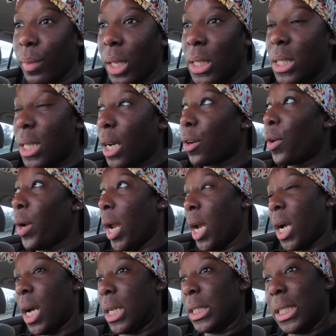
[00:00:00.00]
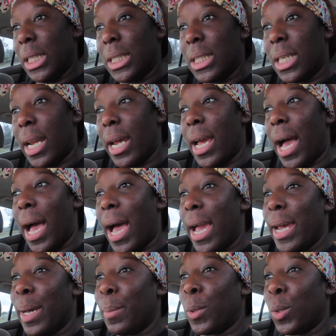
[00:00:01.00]
instead of creating content today, I
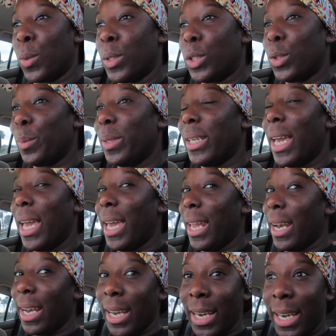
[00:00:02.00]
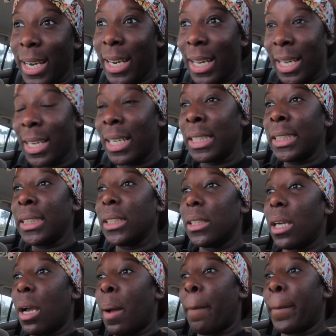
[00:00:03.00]
am going to be editing
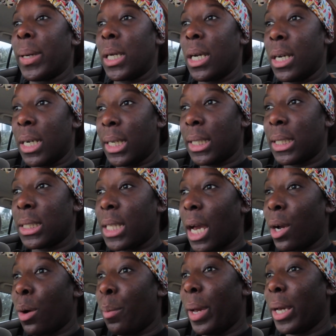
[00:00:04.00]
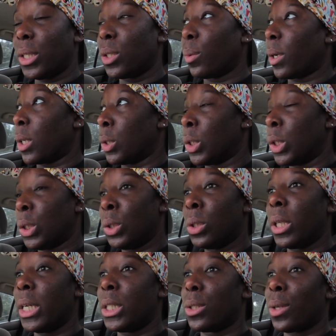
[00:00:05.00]
because I go back to work on
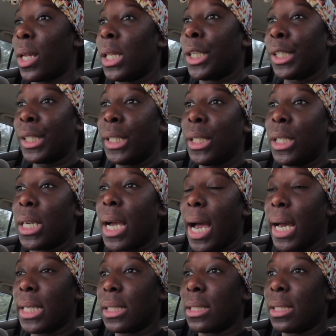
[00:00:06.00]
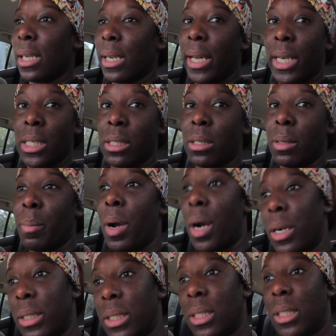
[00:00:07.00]
Tuesday. So I literally got today and
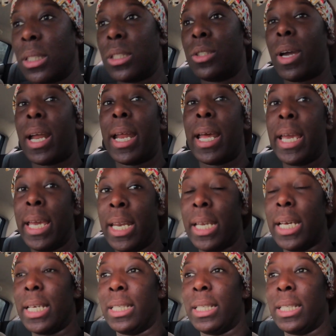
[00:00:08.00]
tomorrow to try to edit